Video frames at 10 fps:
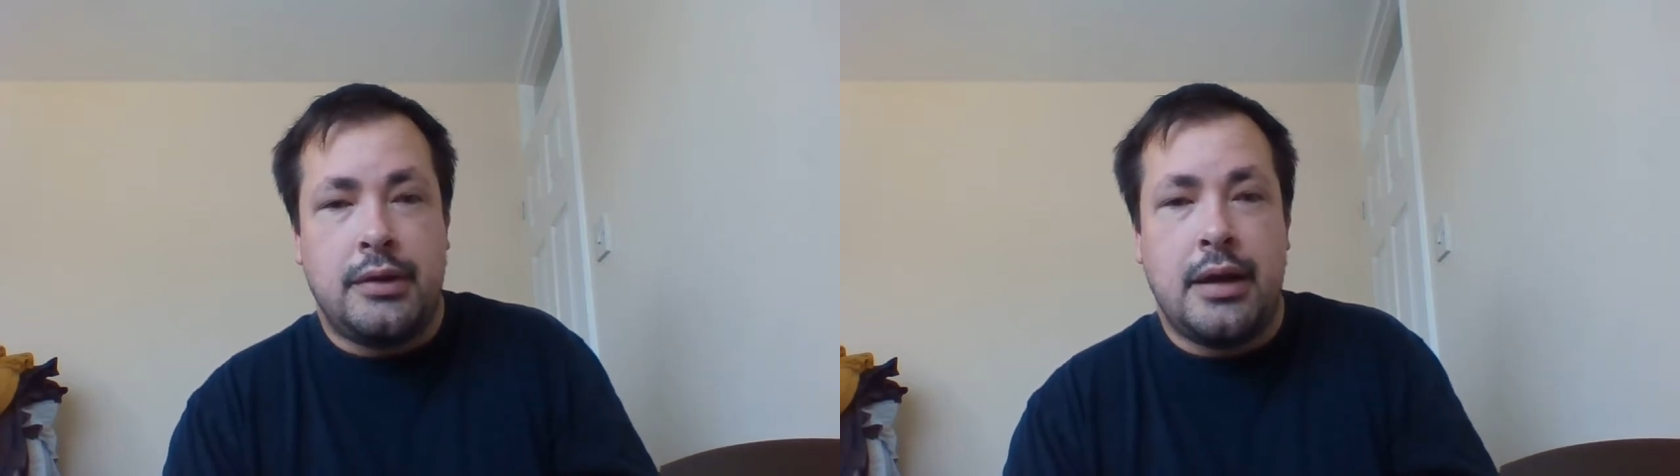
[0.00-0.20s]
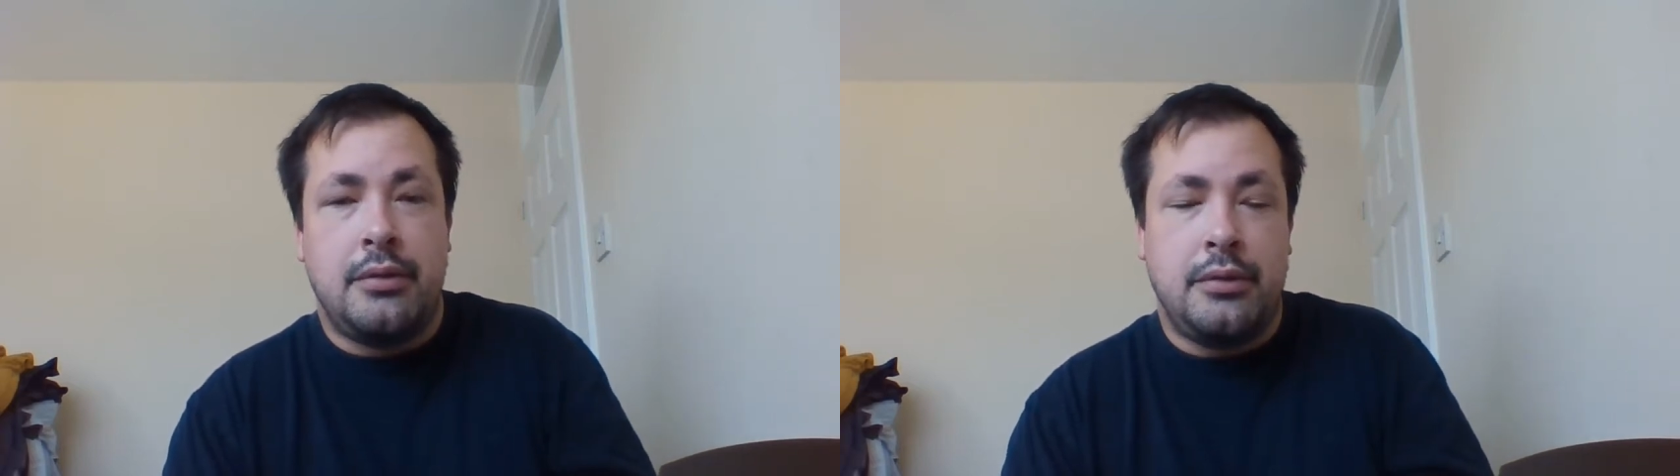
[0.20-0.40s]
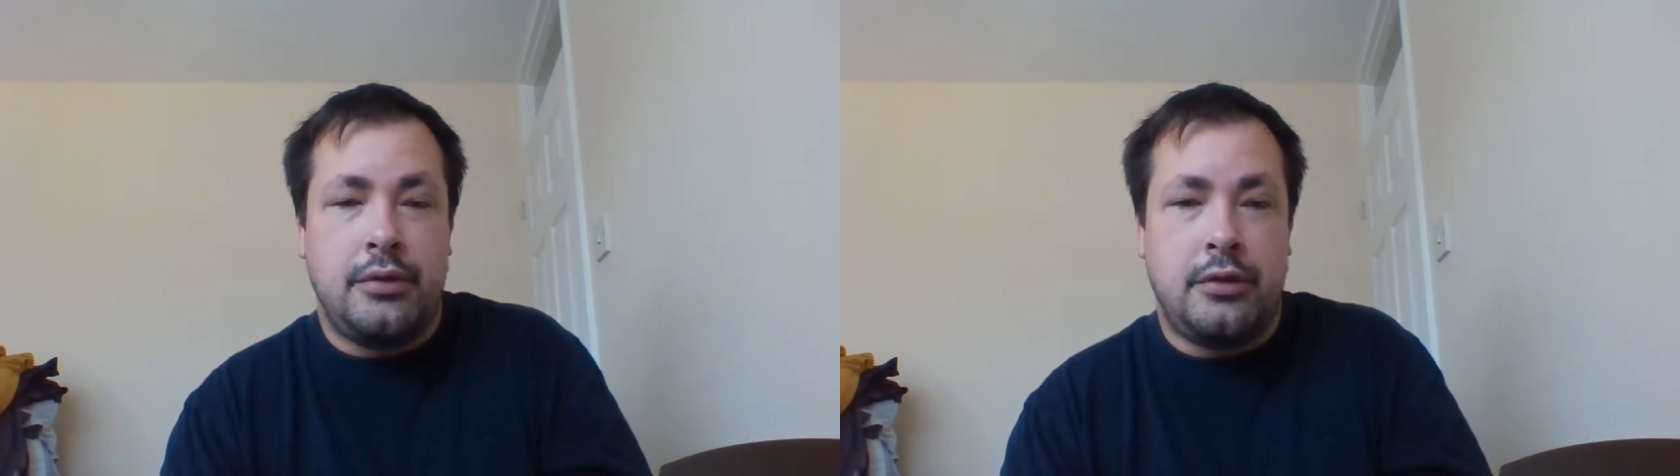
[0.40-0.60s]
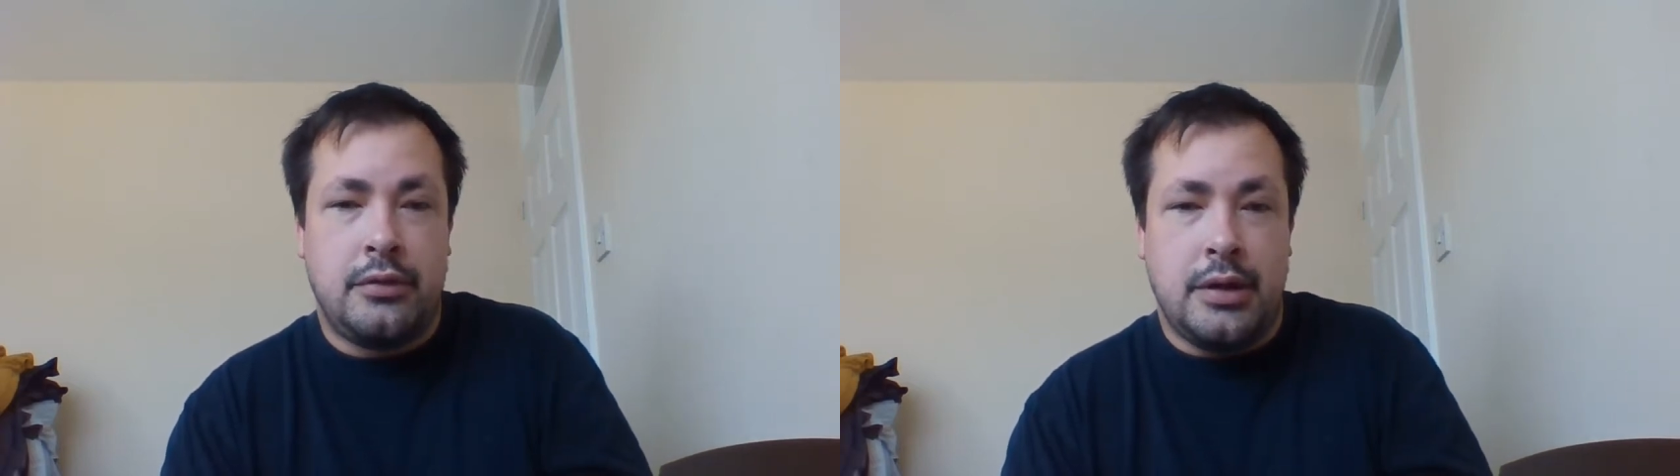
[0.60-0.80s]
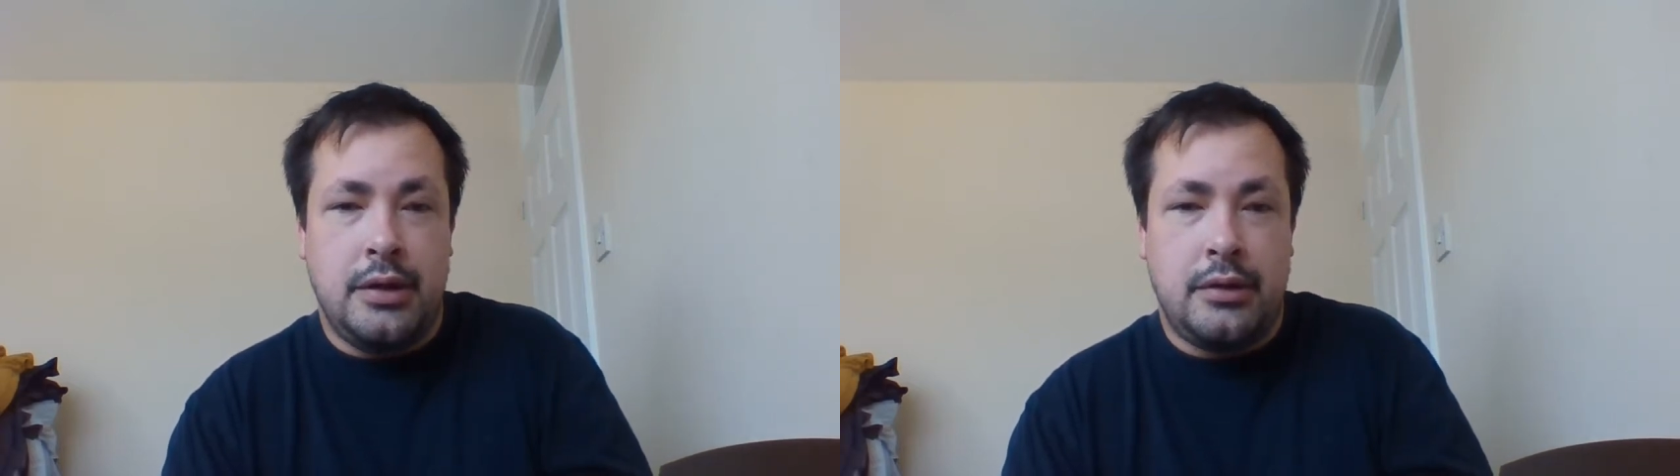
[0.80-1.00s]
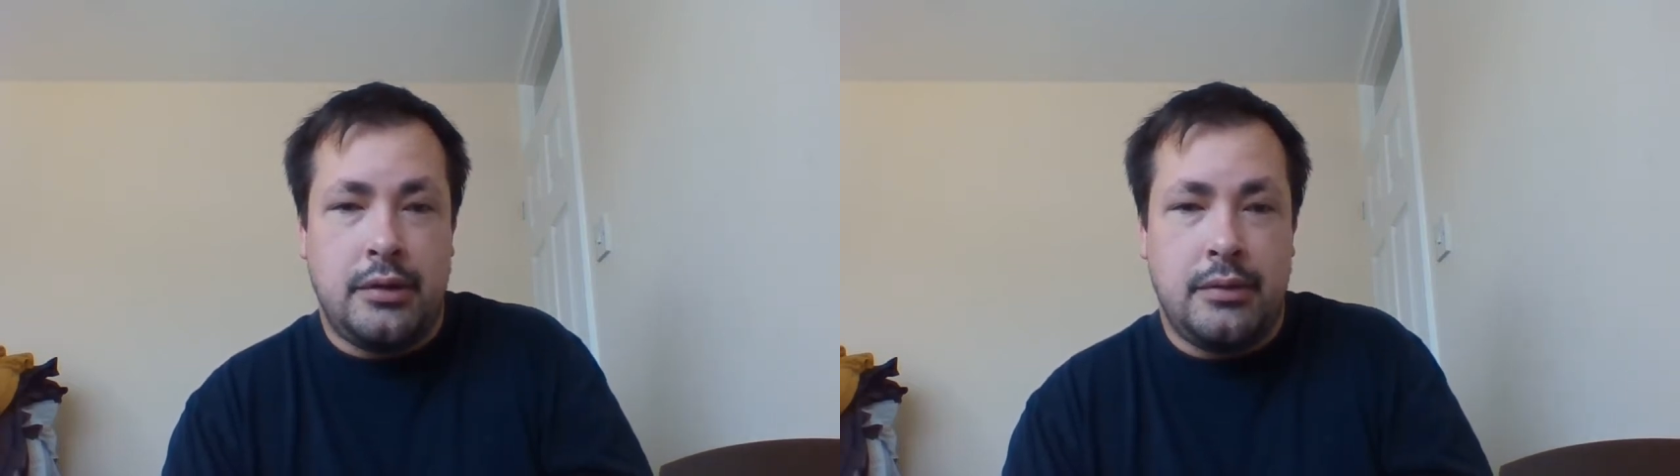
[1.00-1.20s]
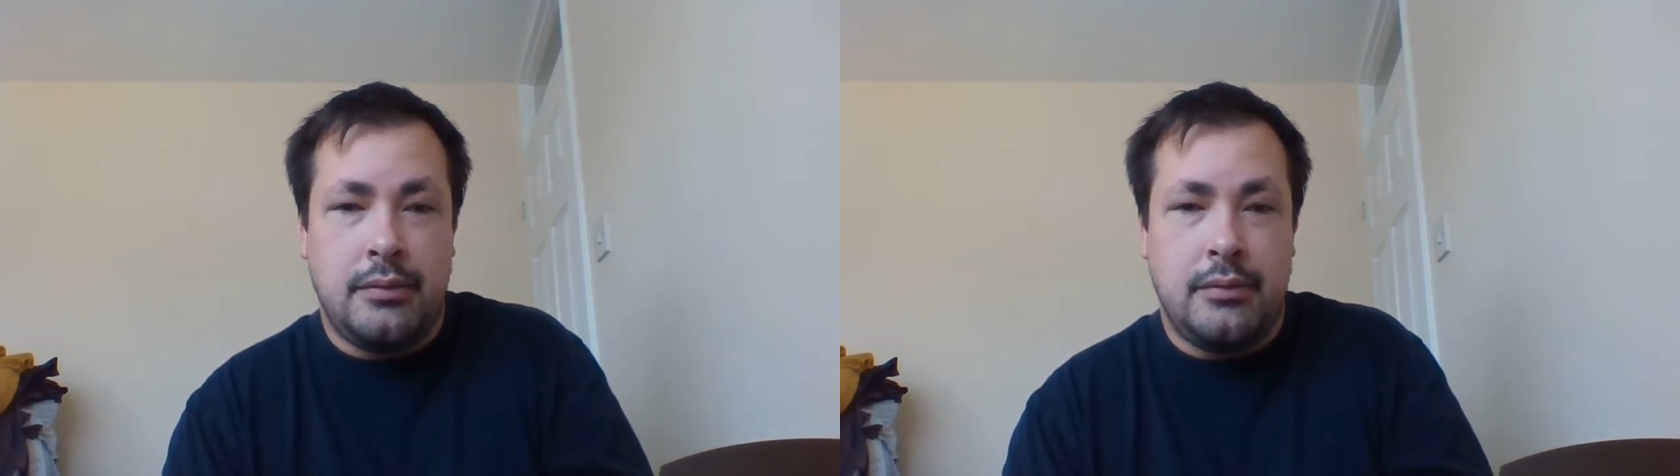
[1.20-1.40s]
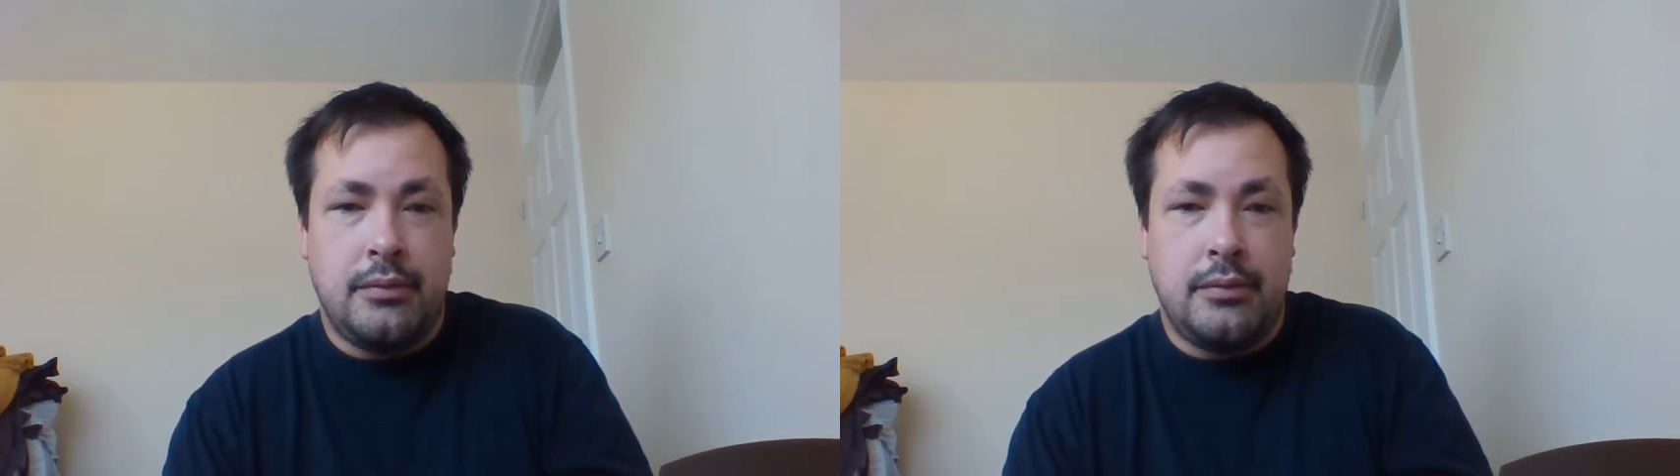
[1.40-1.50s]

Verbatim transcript: is out on the streets,